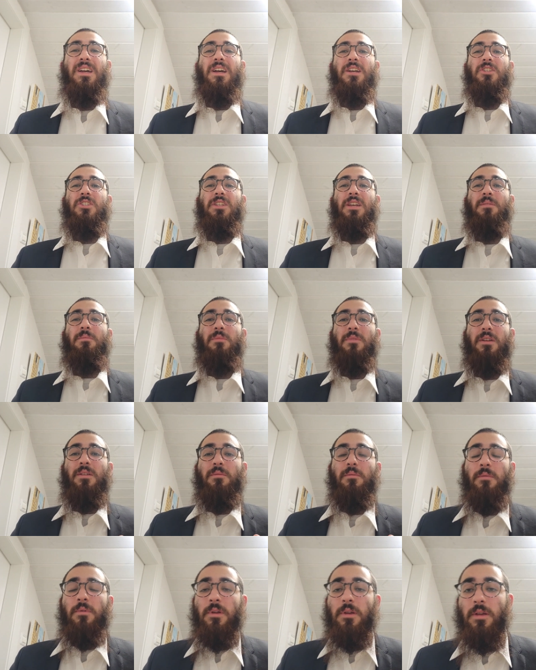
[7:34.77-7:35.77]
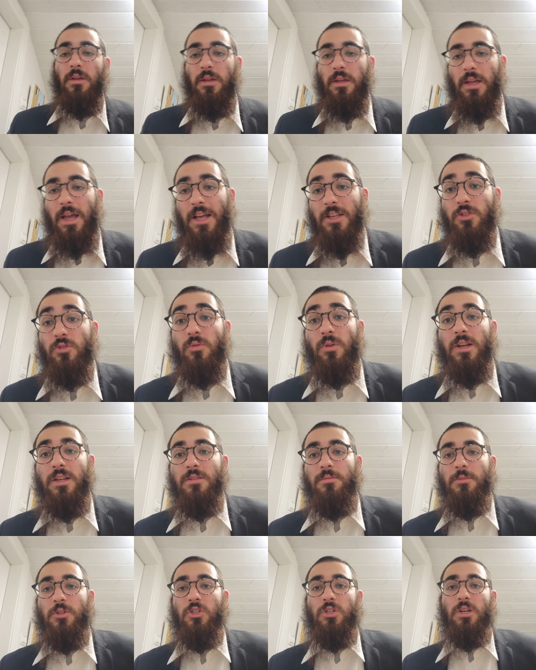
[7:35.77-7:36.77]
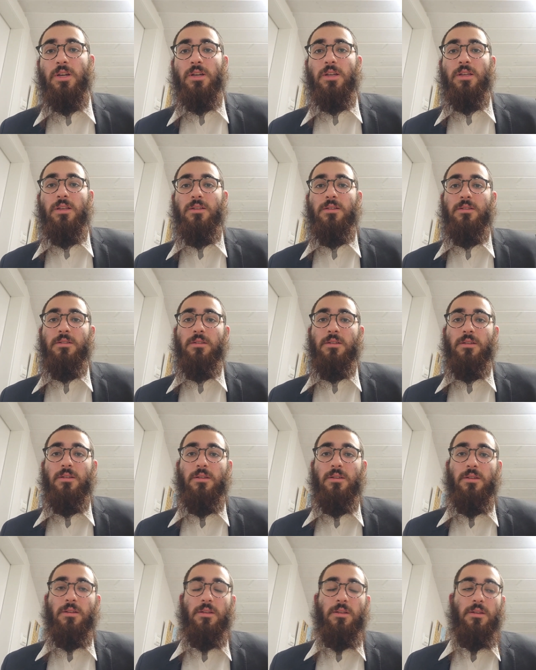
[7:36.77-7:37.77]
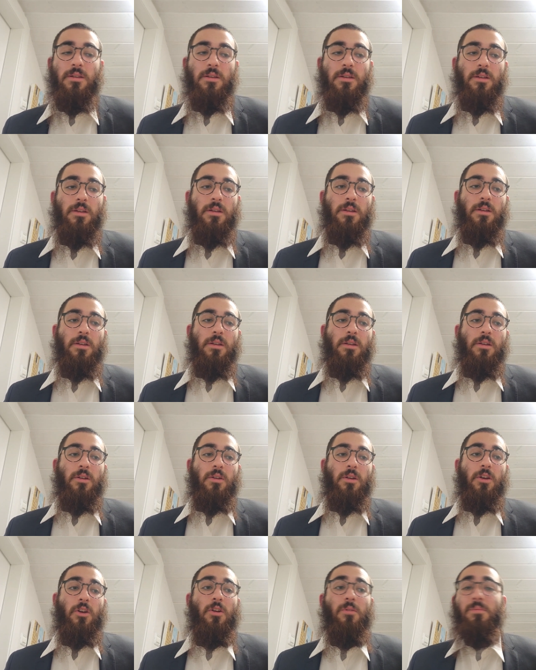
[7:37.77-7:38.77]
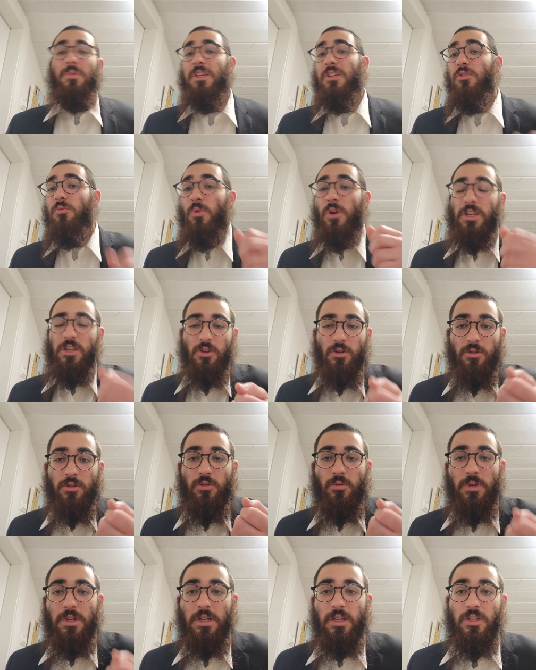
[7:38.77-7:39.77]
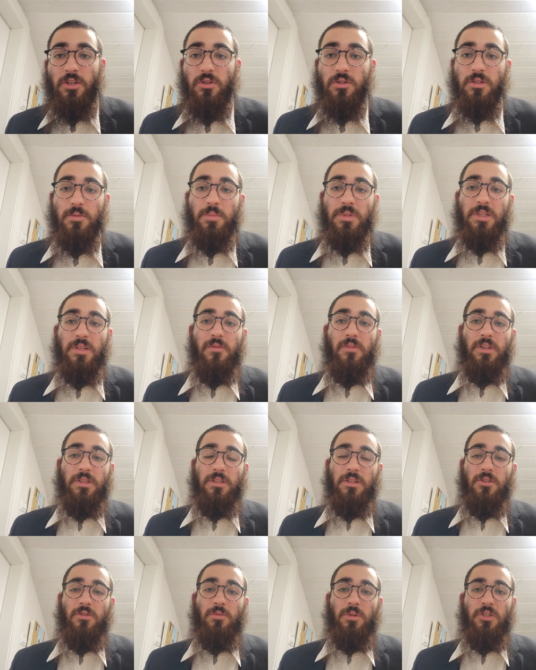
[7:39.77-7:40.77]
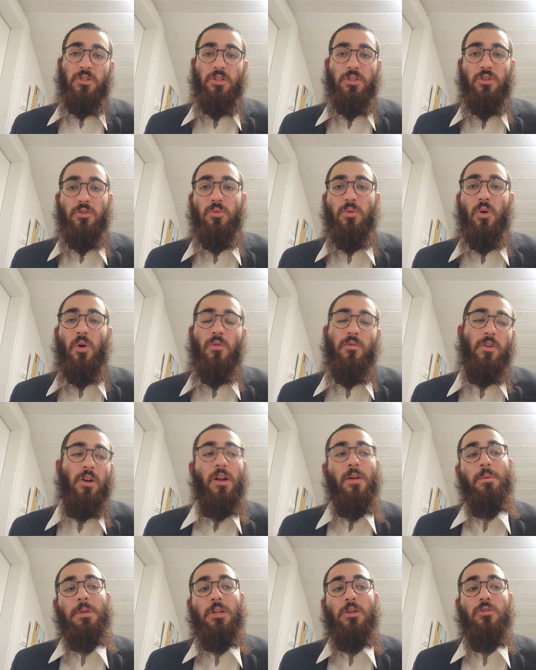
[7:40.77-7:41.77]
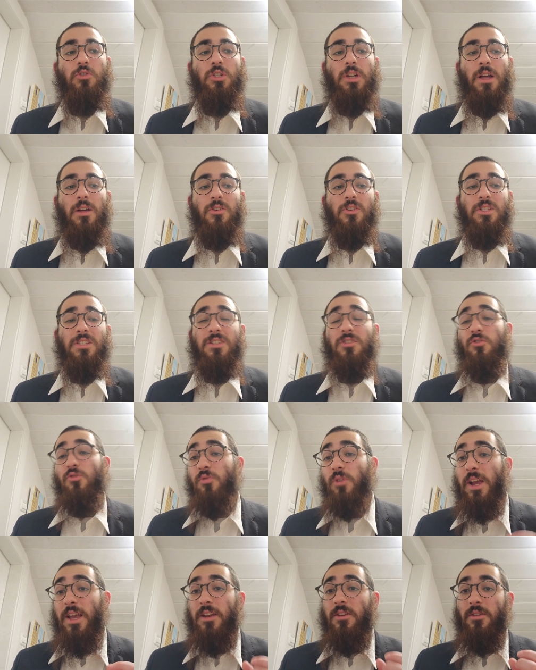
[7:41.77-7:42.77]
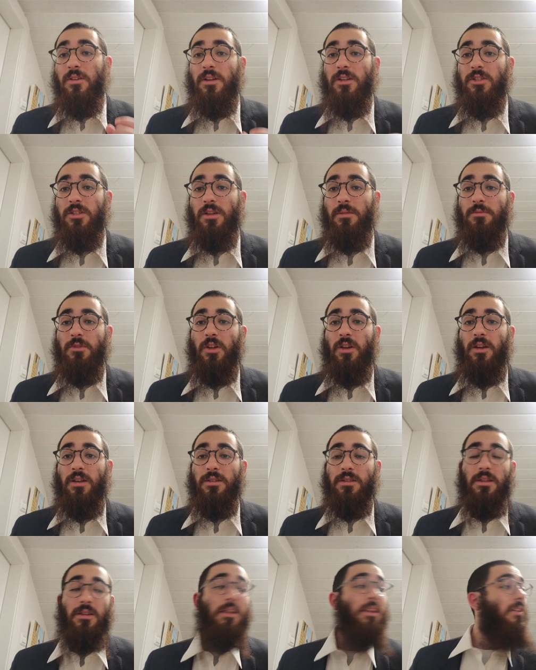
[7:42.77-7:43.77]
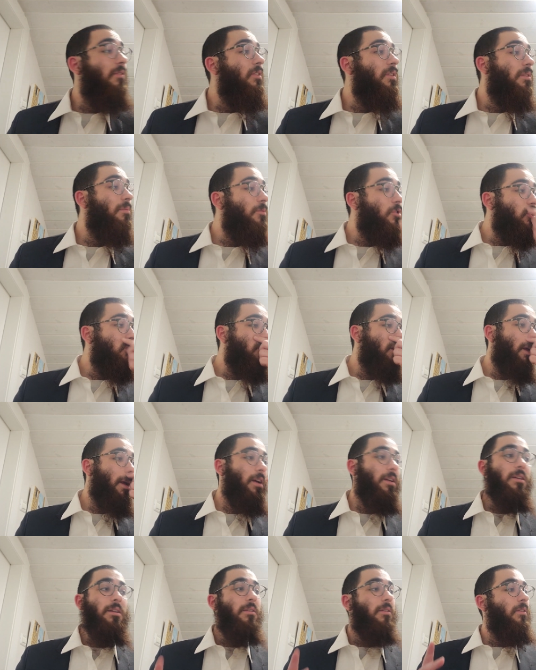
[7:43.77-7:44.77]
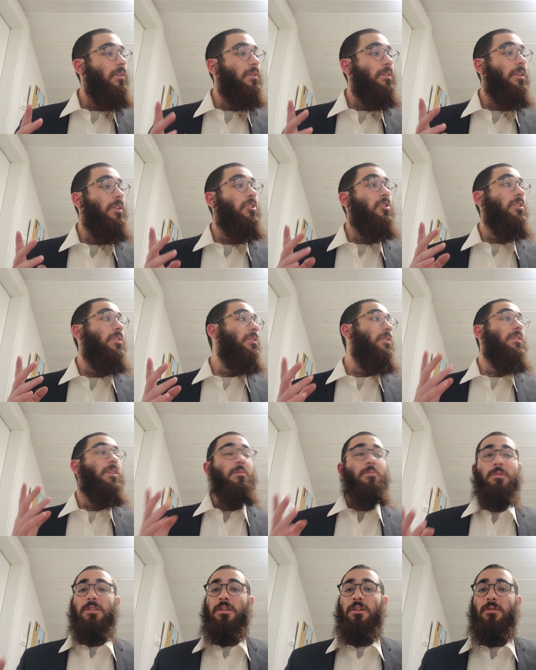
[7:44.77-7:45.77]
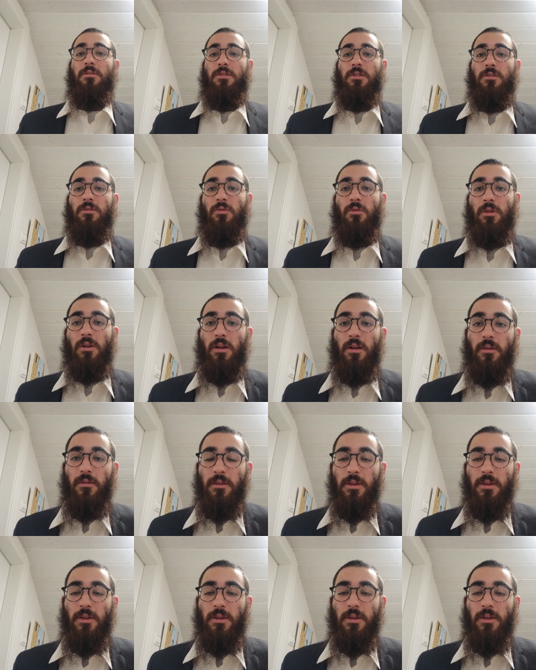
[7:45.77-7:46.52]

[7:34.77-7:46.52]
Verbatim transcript: Hashem, as great as Mashiach is, could be what you're doing in your specific situation, you overcoming your challenge is greater in Hashem's eyes than even the Mashiach teaching the deeper secrets of Torah.